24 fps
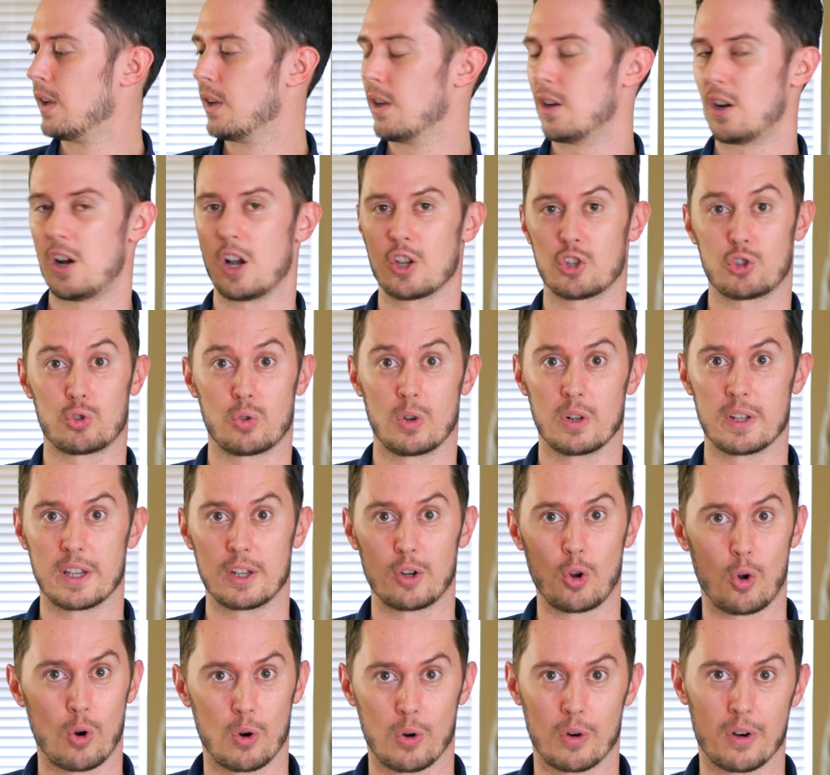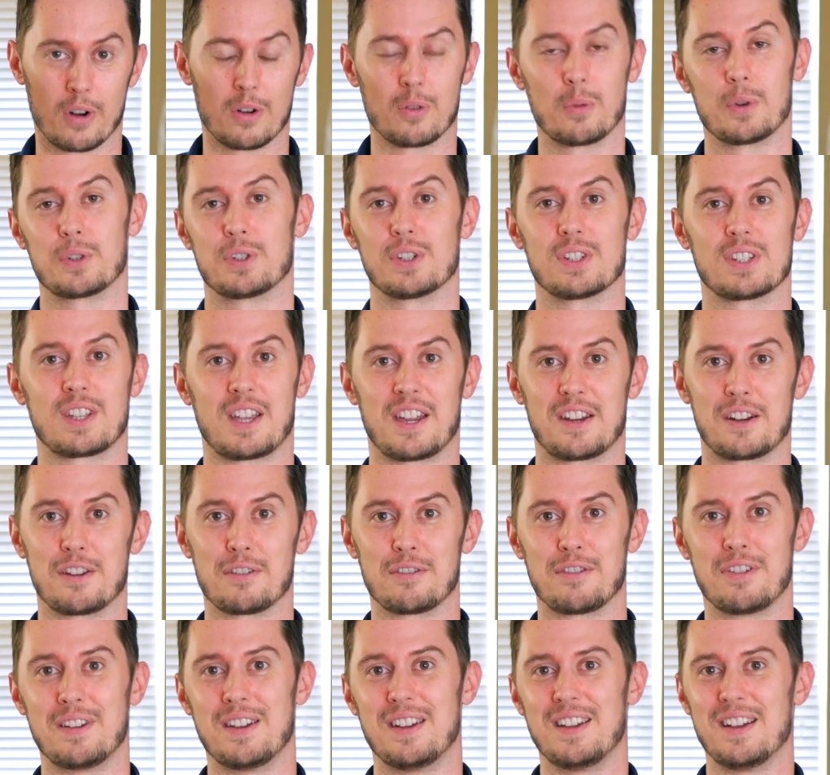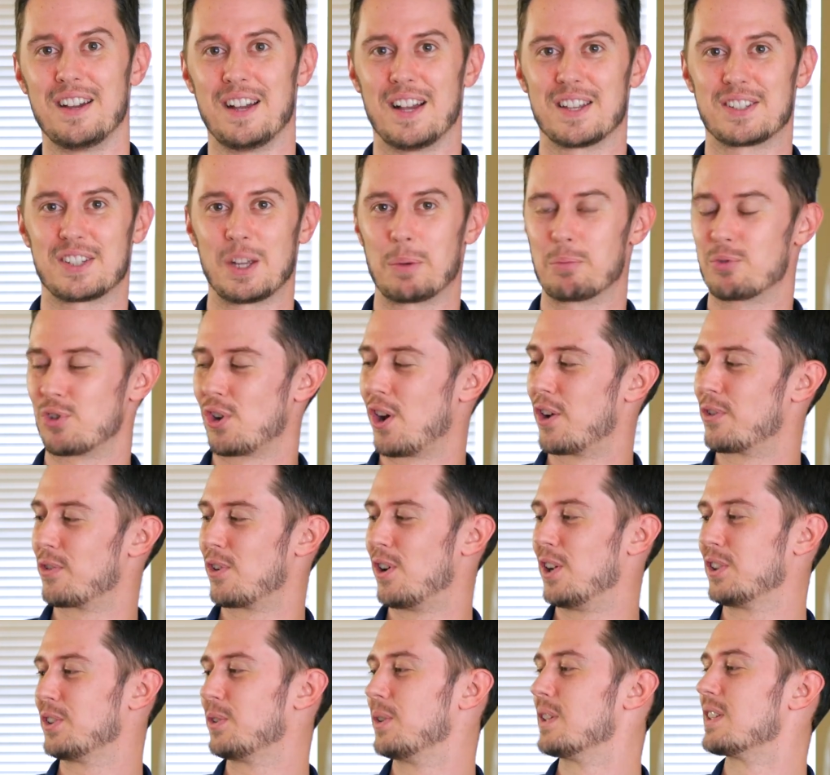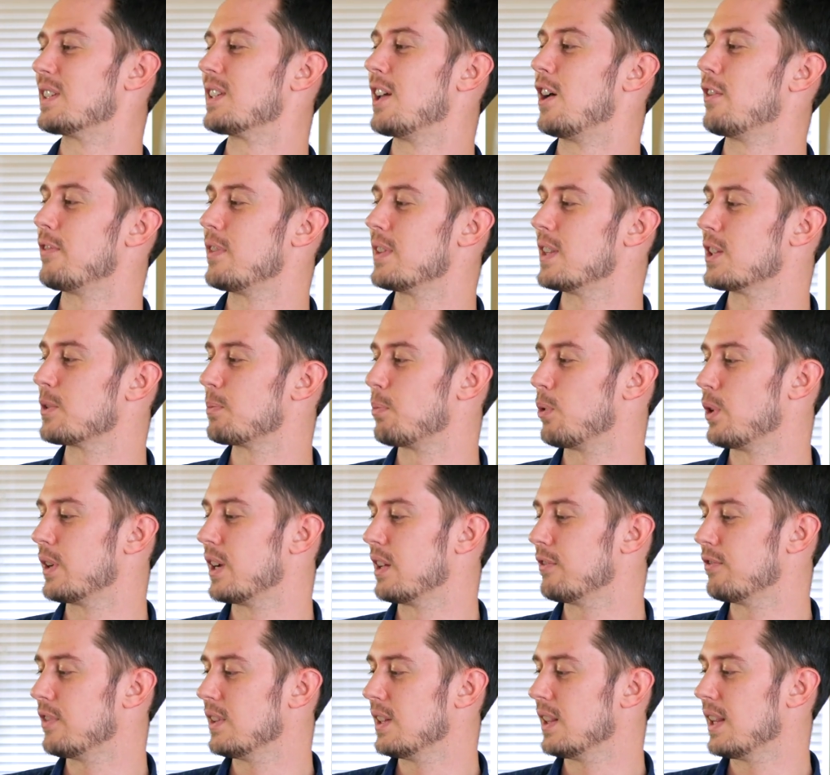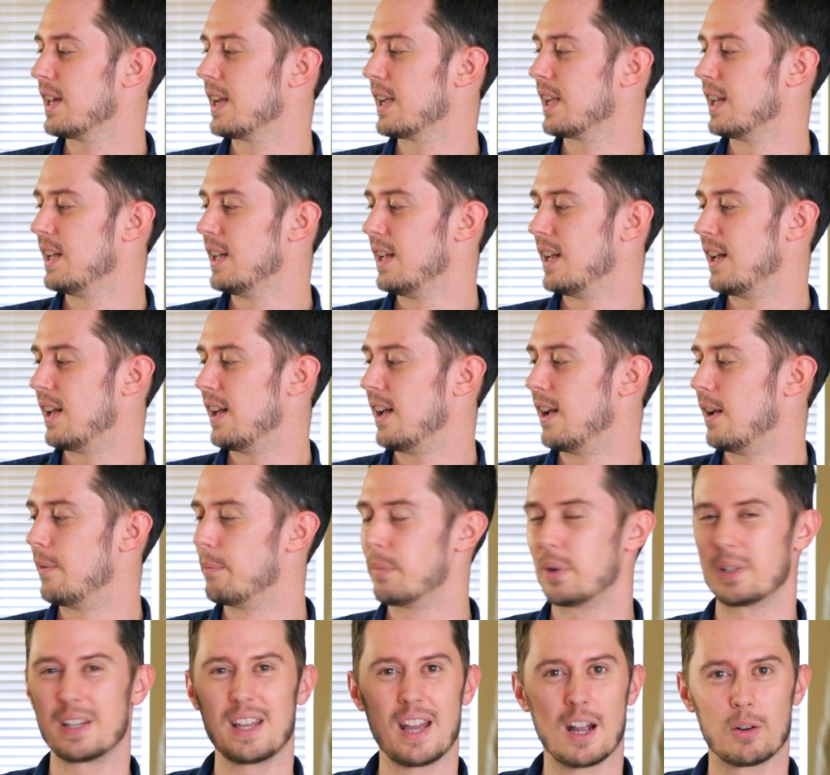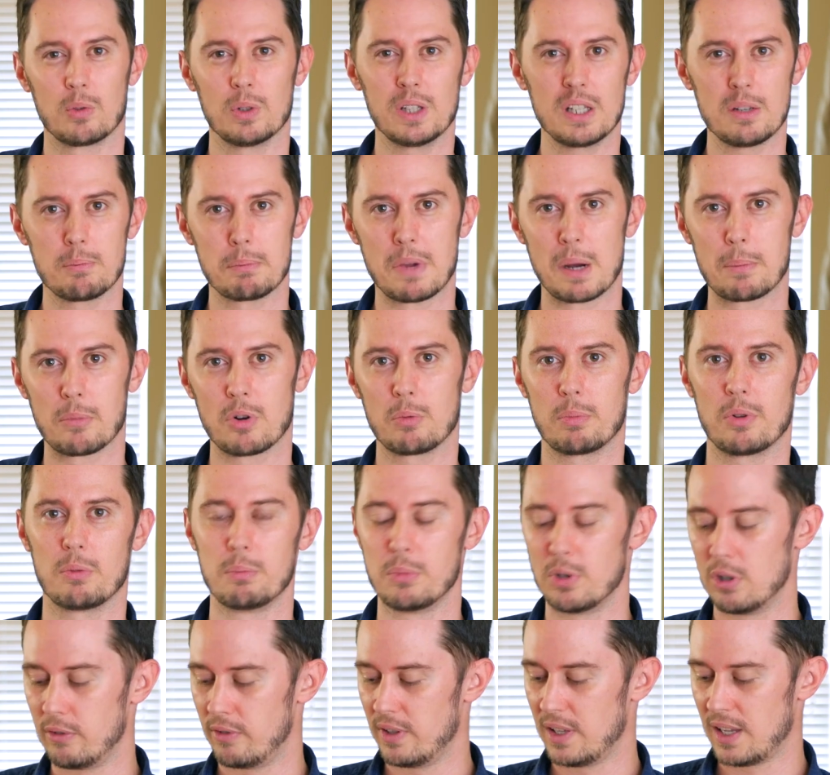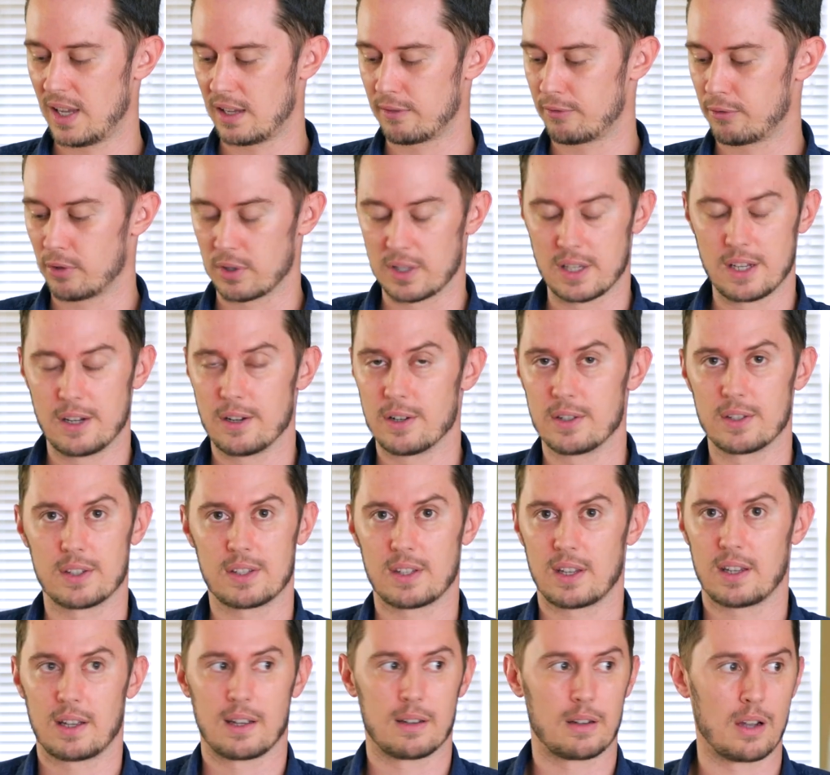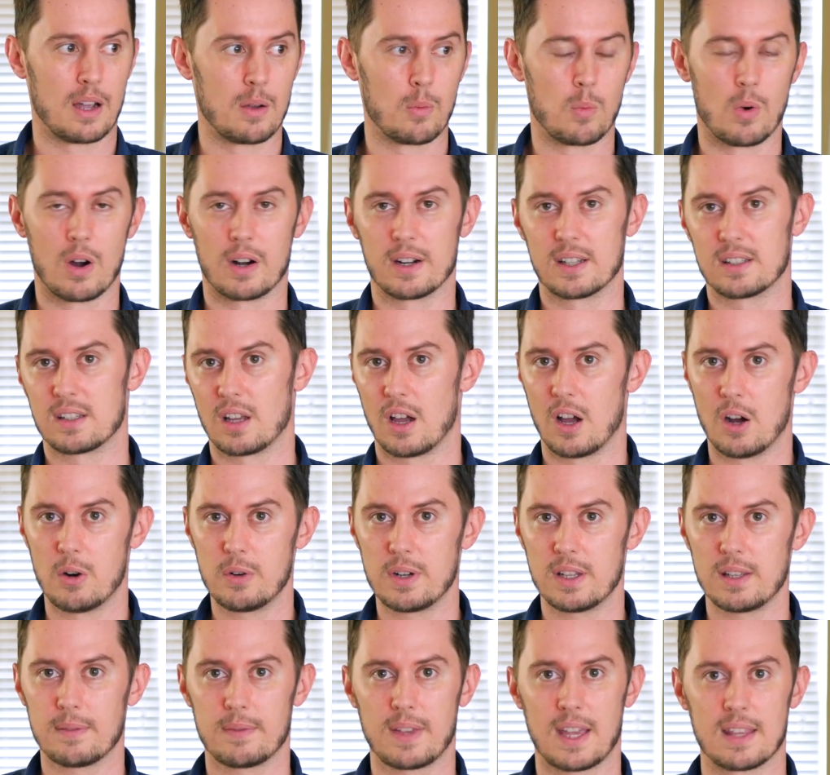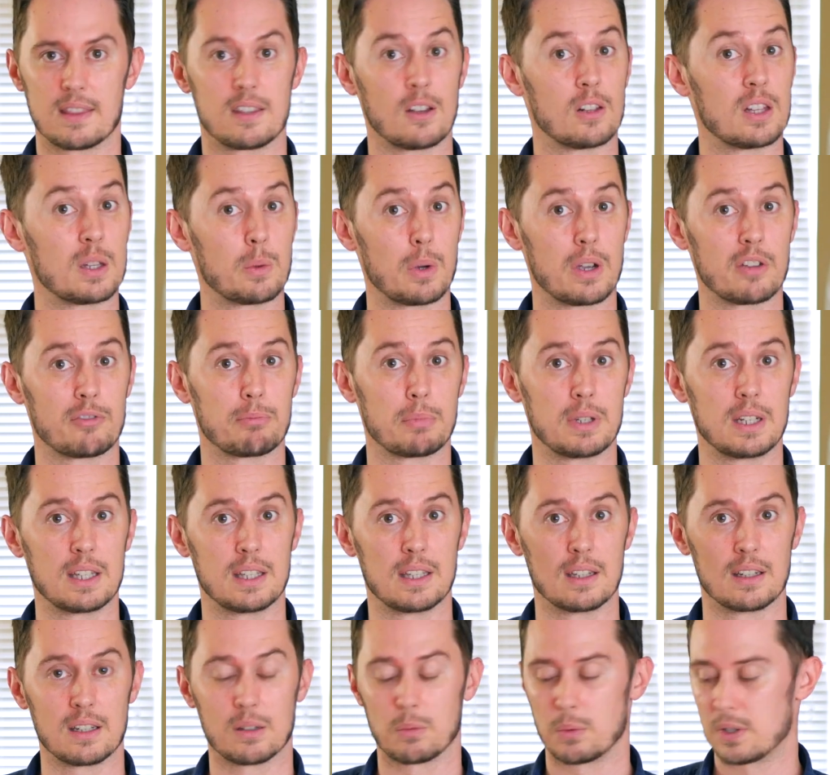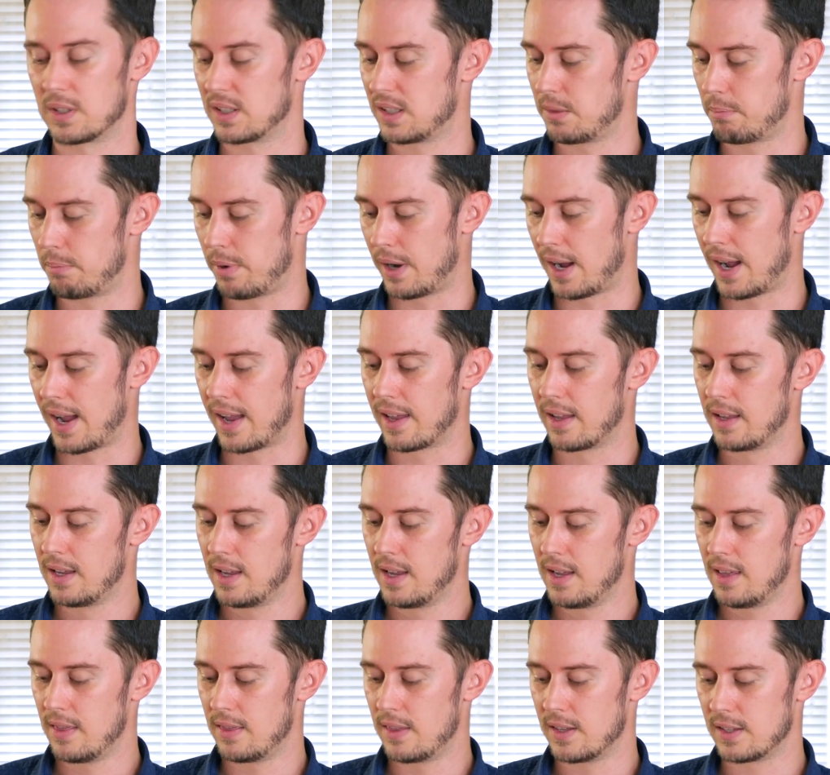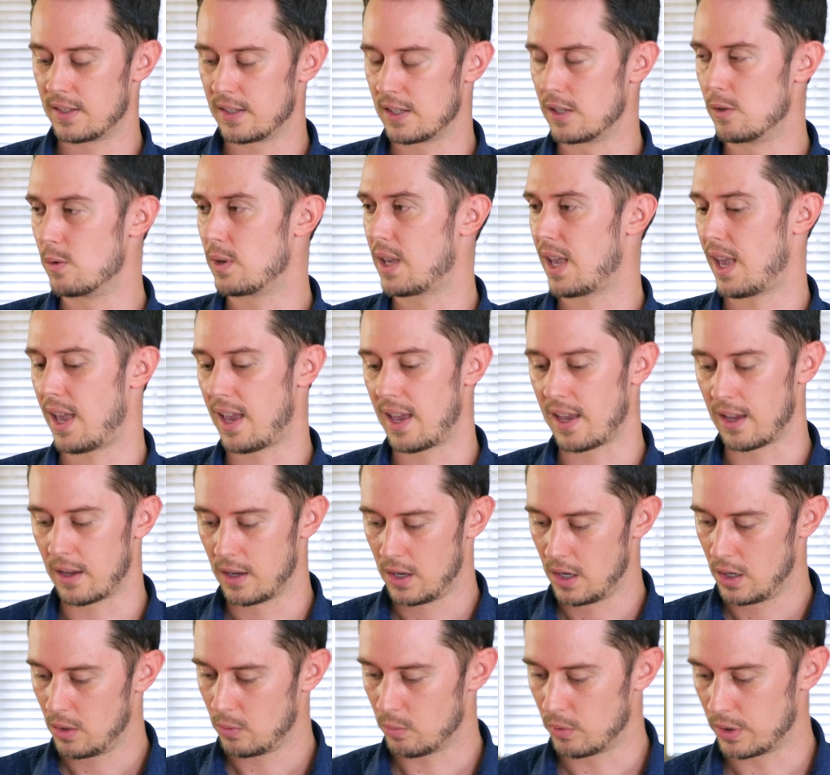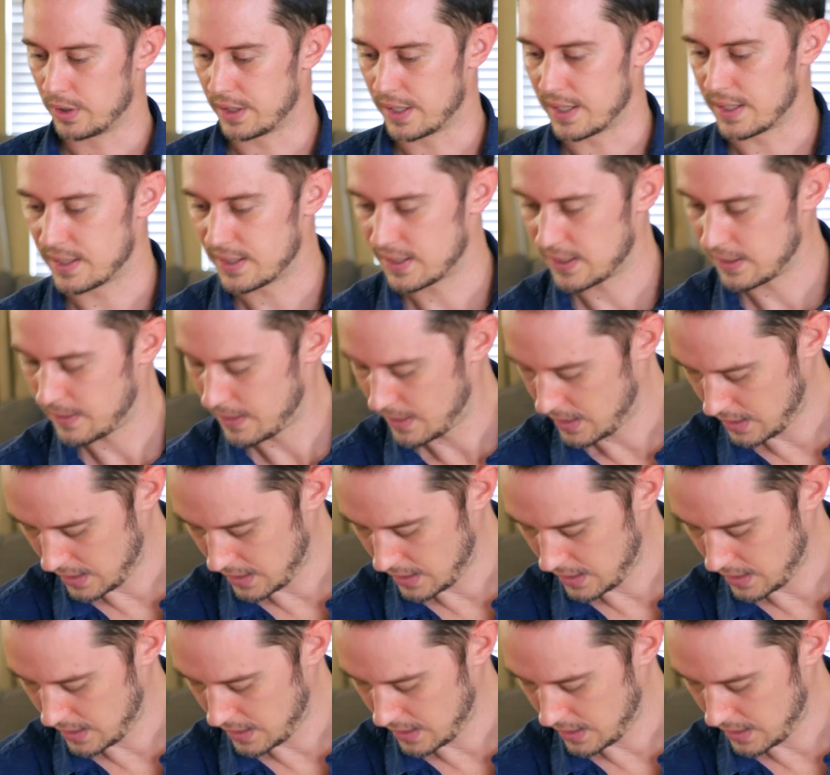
Australian horror, which is kind of a subgenre all to itself at this point, I feel like. But yeah, a really memorable movie, and for years I wanted to own it, and the only way for me to get it was to buy this UK release.